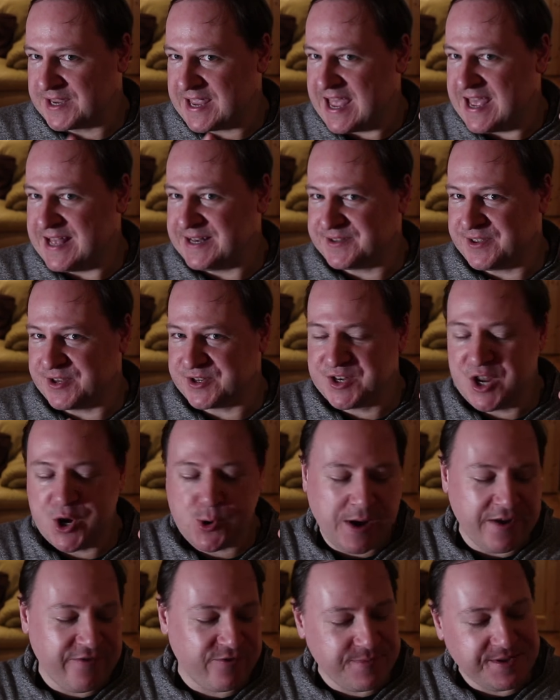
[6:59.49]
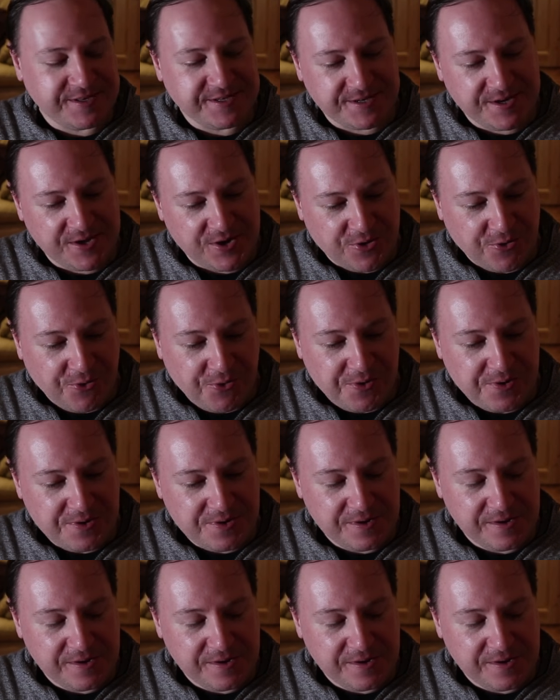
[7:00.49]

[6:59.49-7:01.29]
there's no way for me to know